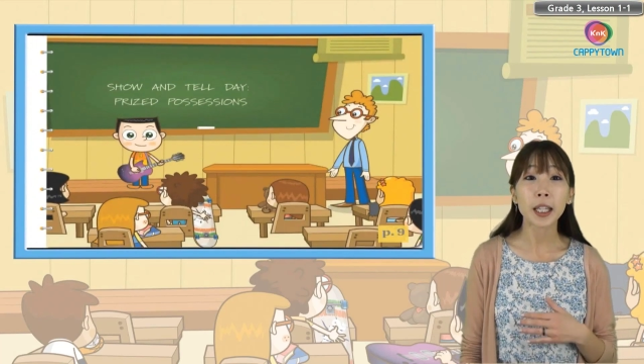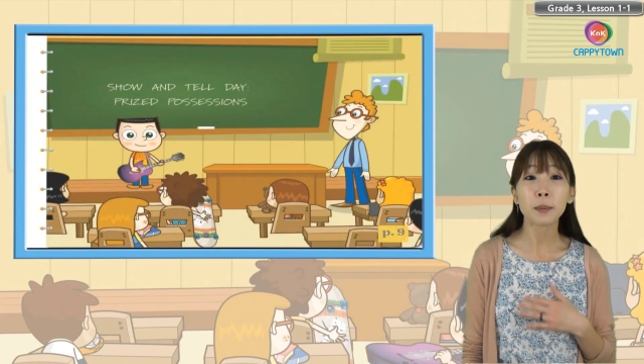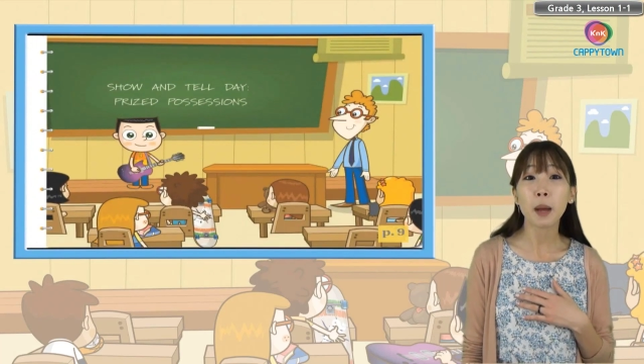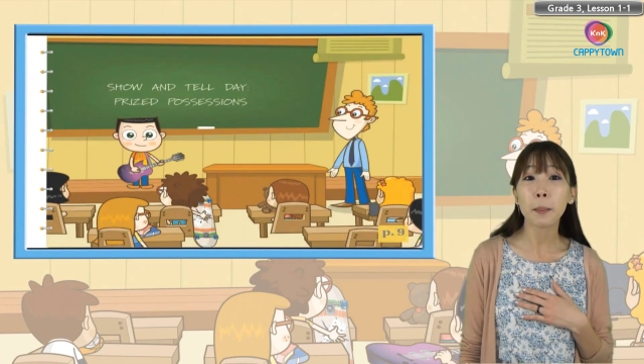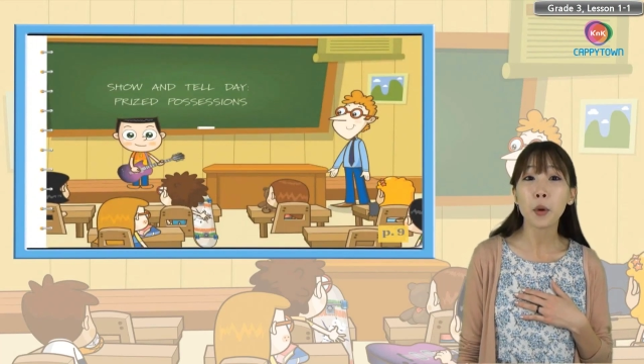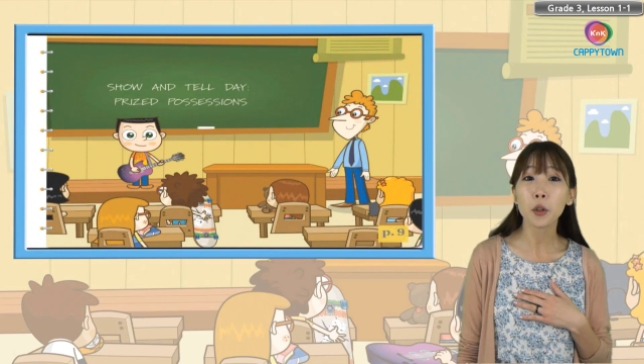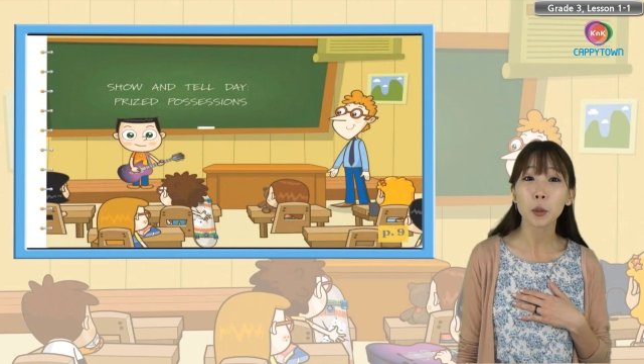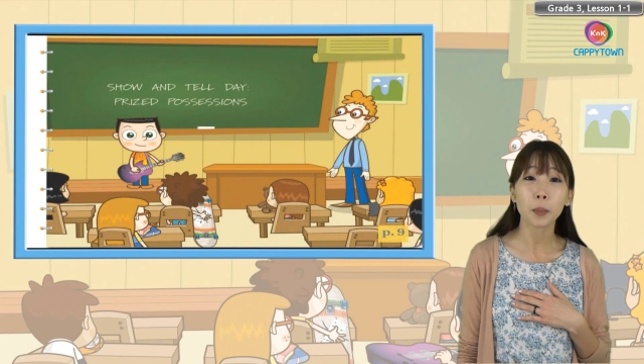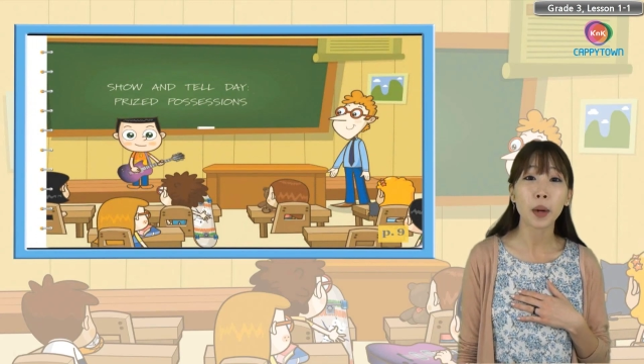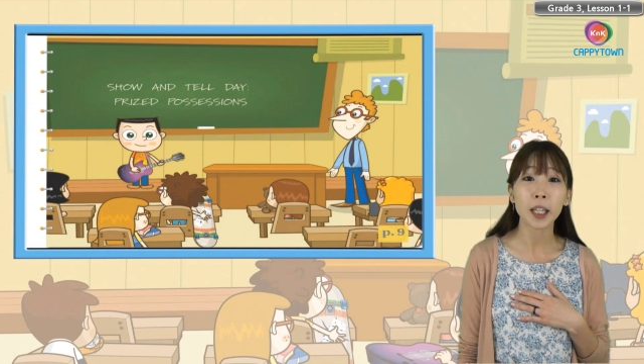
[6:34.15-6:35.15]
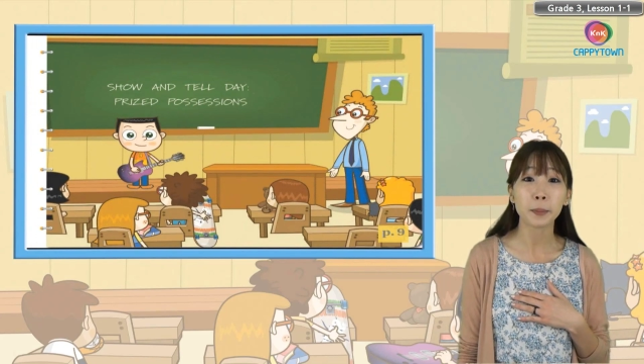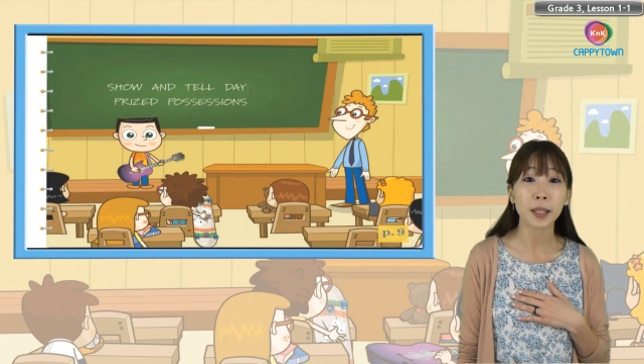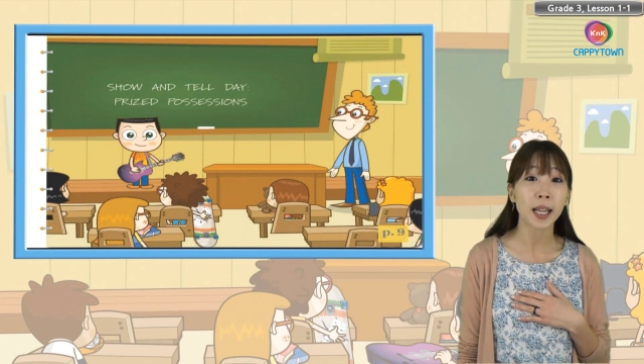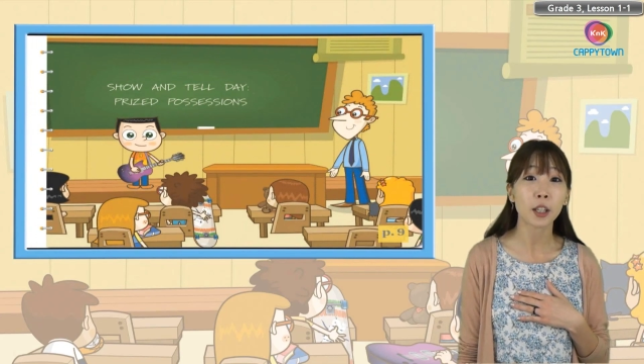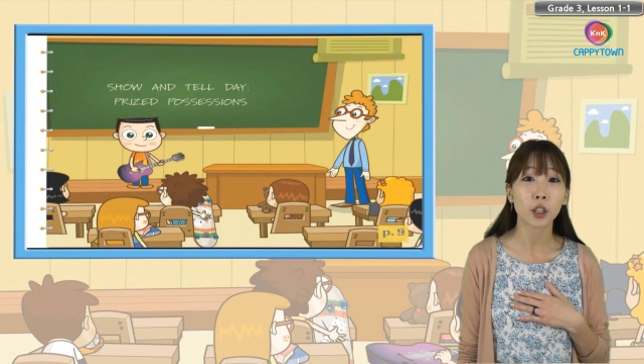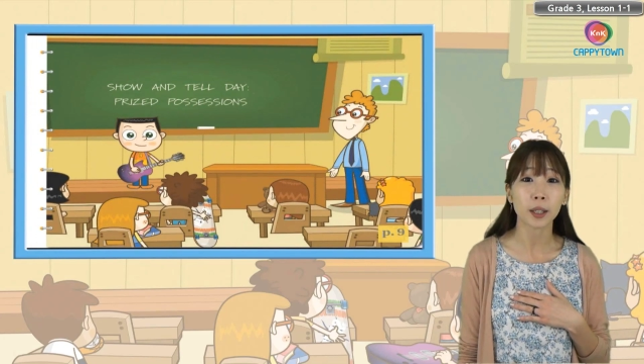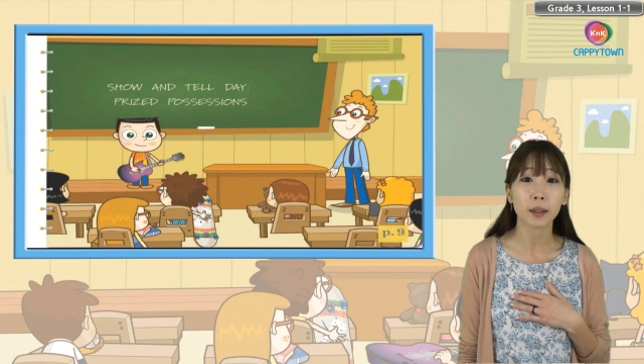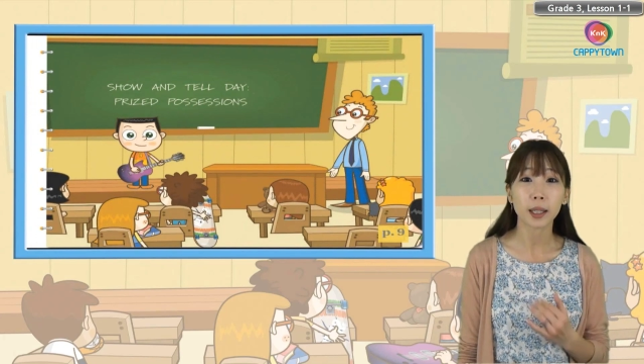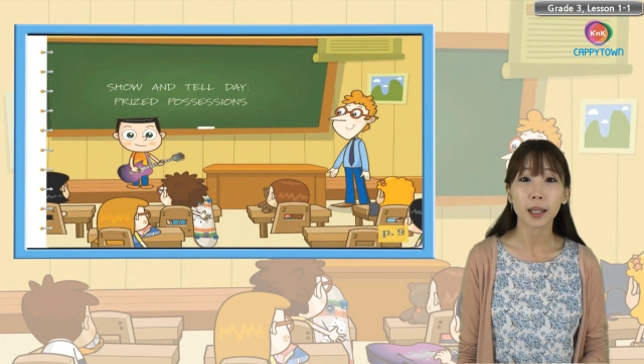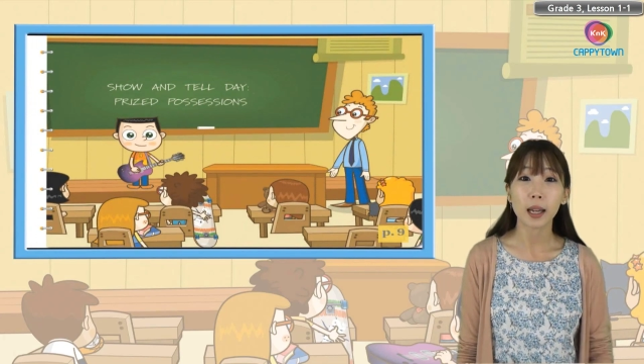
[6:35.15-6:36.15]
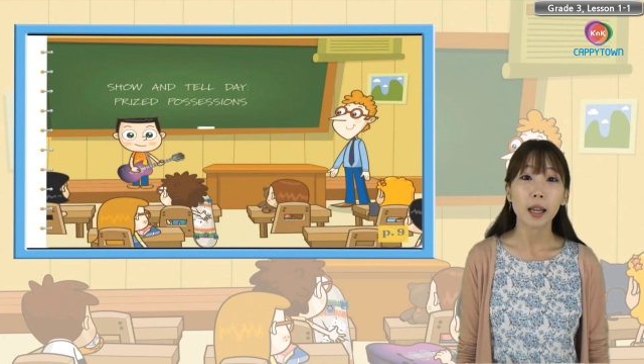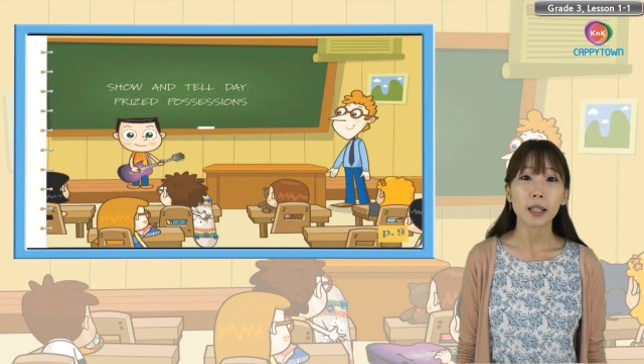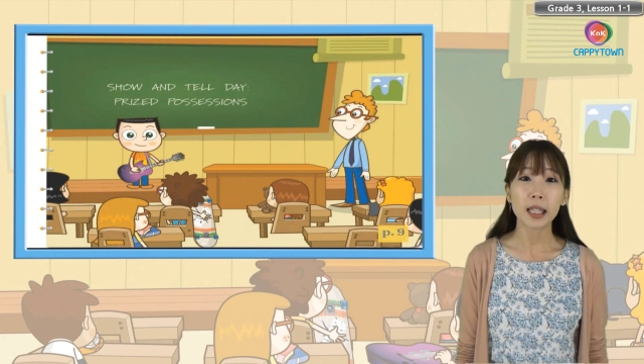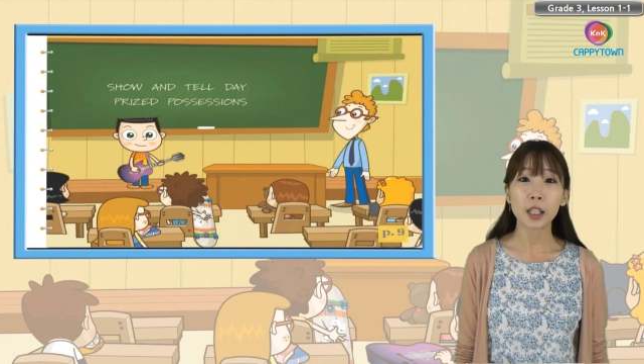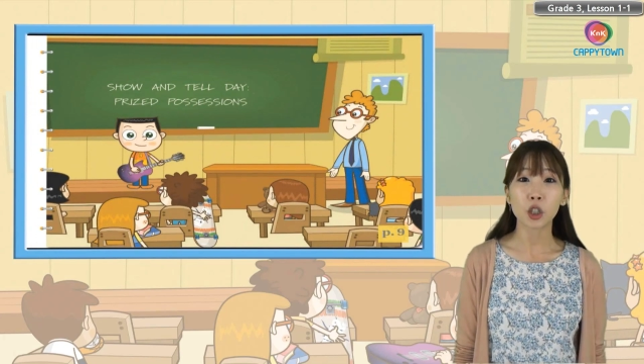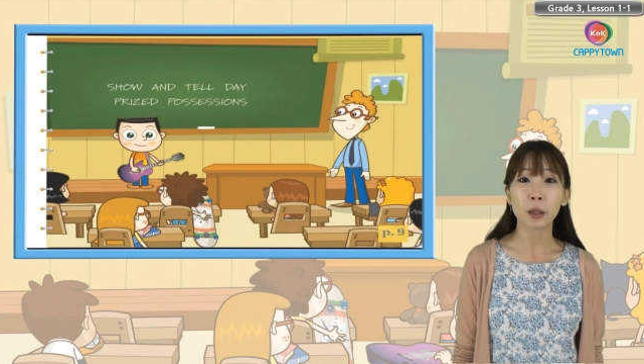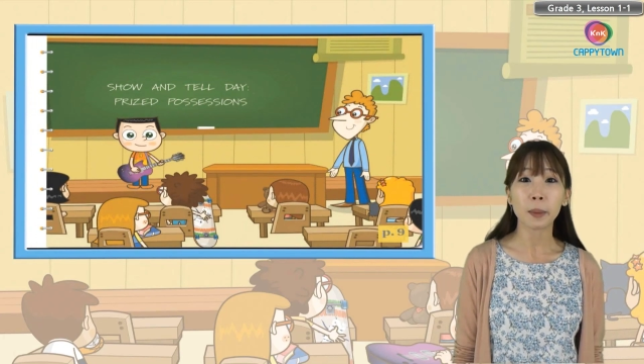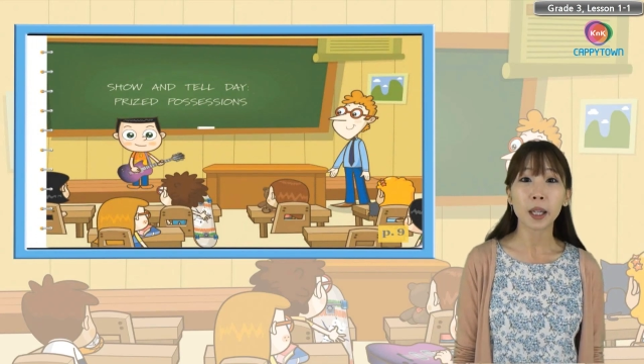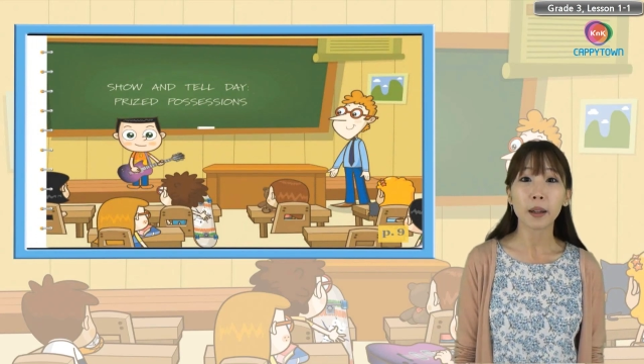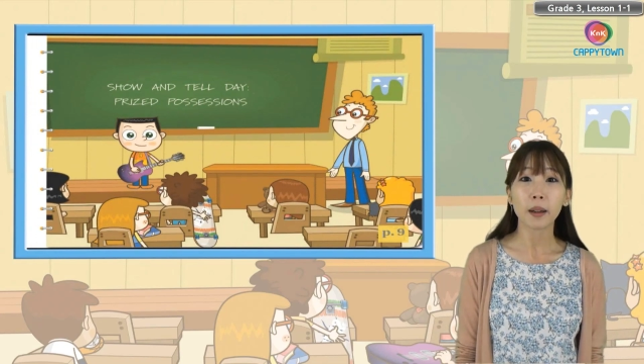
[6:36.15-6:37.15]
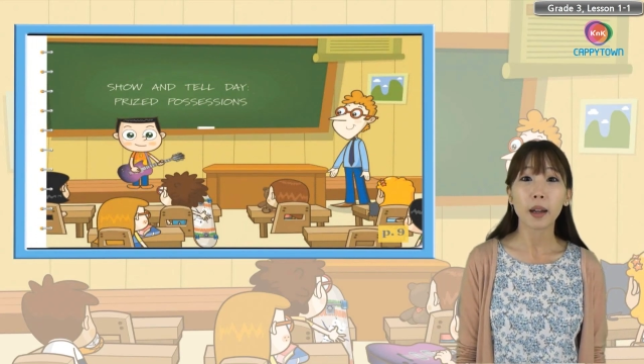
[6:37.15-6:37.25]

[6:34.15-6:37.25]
is my most prized possession, says Jimmy.